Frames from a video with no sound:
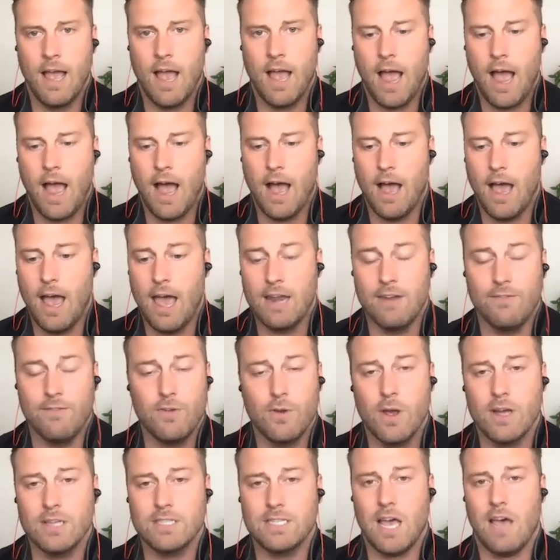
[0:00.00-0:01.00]
And if you
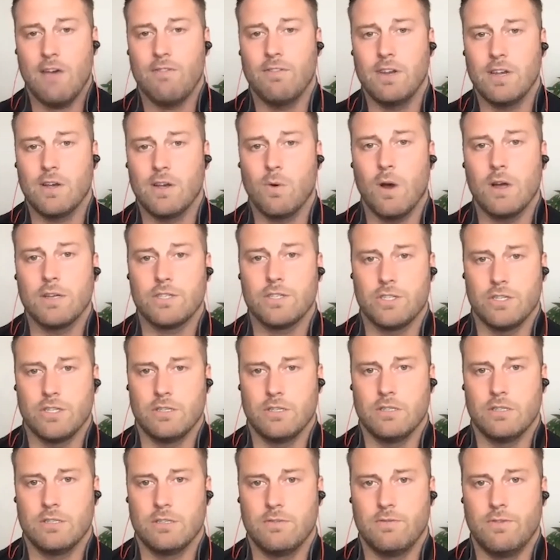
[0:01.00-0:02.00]
guys have any
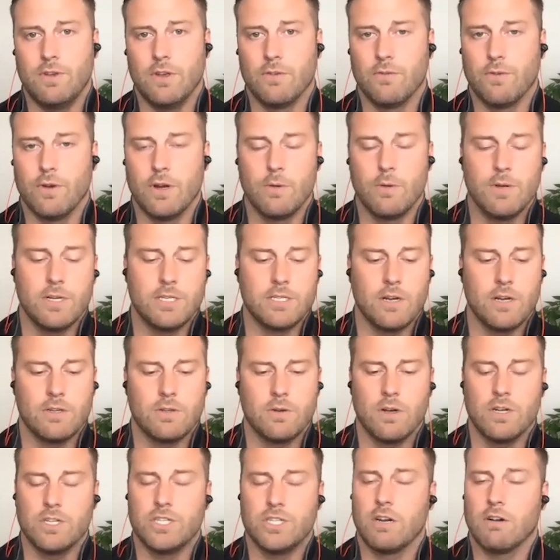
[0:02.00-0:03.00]
questions, feel free to reach out to our
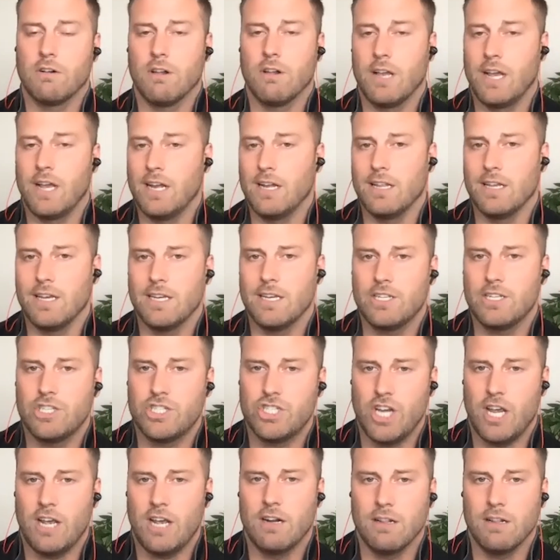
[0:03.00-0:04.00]
general alias
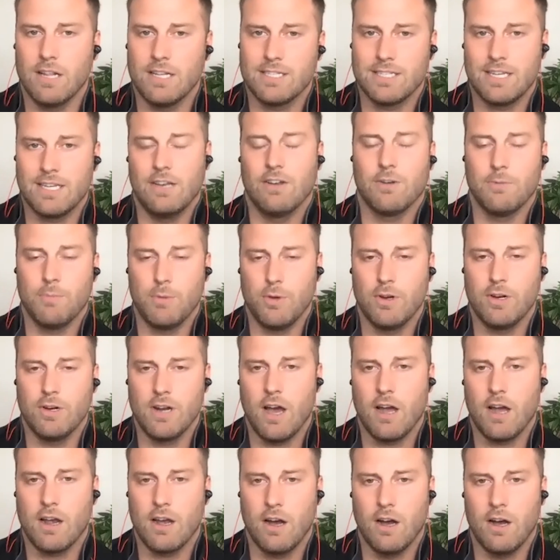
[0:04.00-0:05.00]
channel at
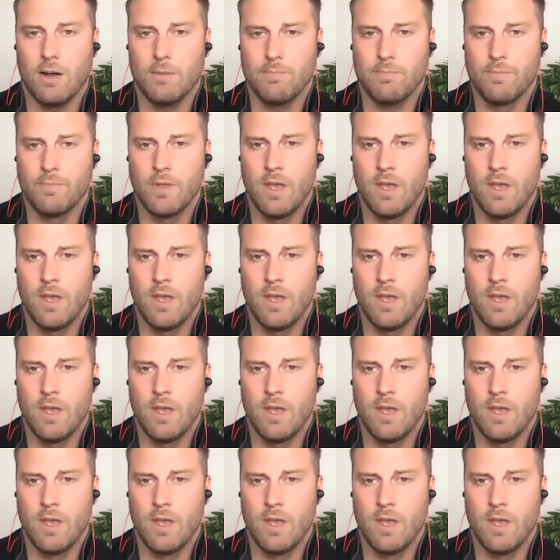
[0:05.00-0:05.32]
scalecomputing.com,